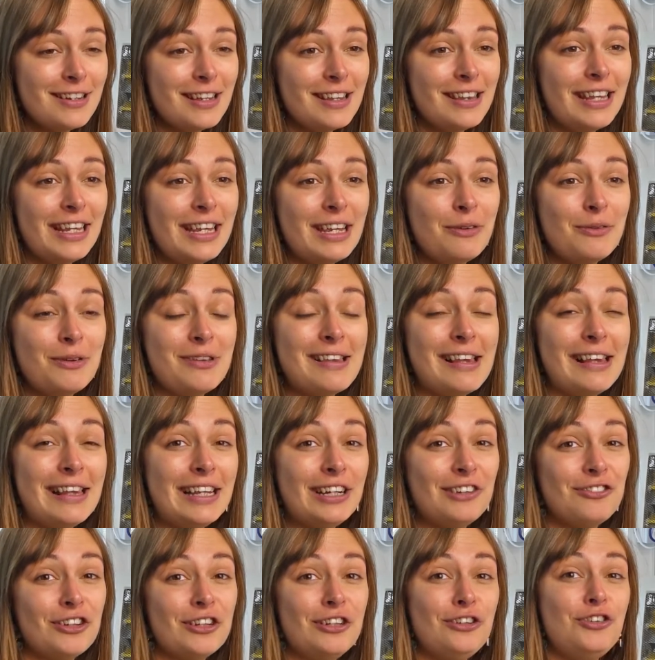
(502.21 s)
I think it was
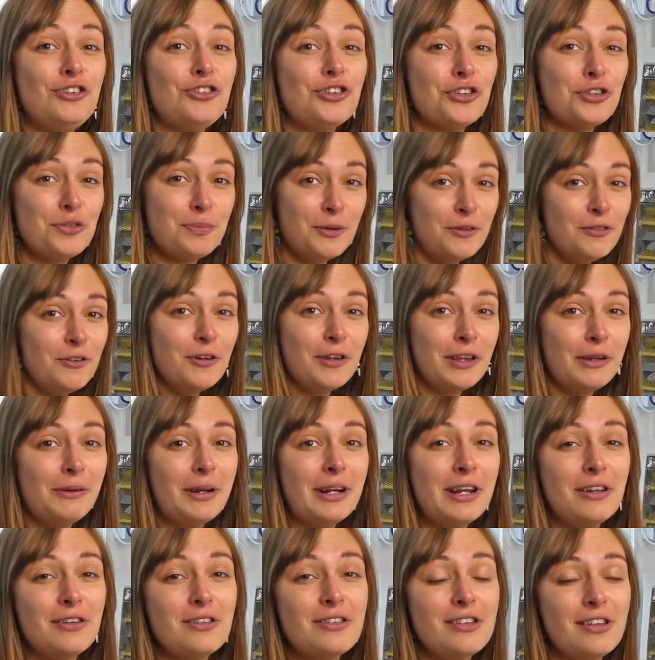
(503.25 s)
literally just before they
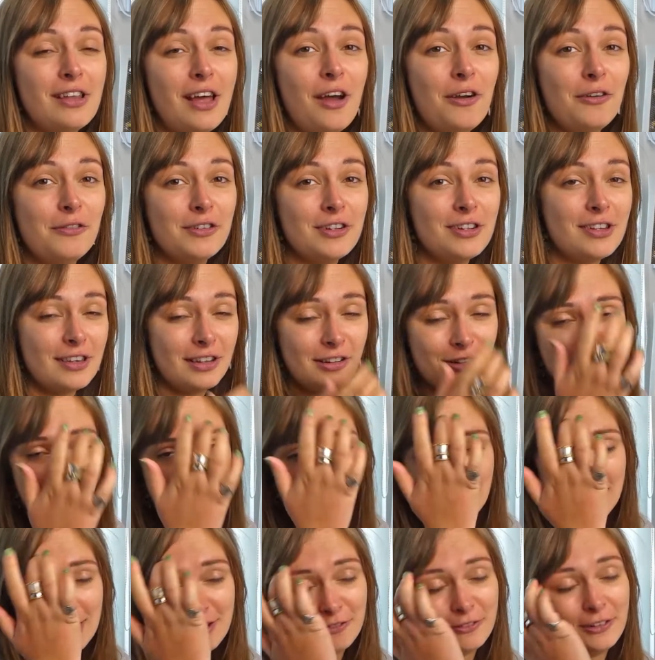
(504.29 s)
went over to the
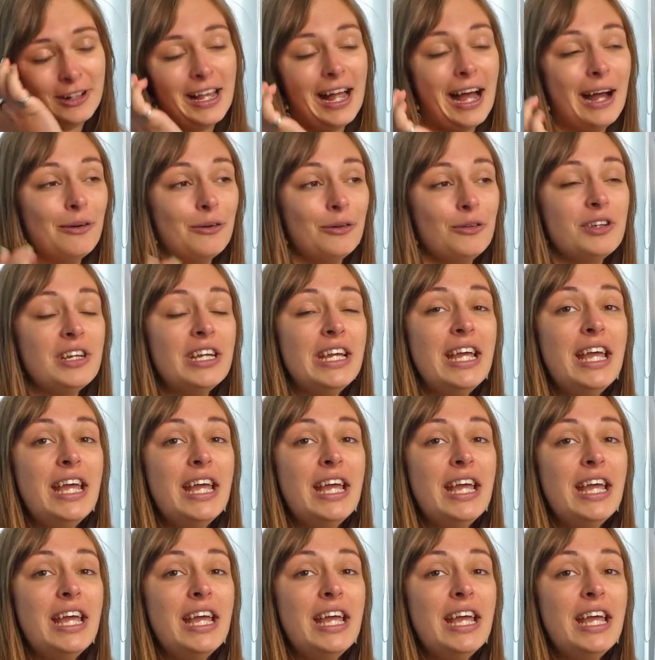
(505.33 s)
Creative Cloud.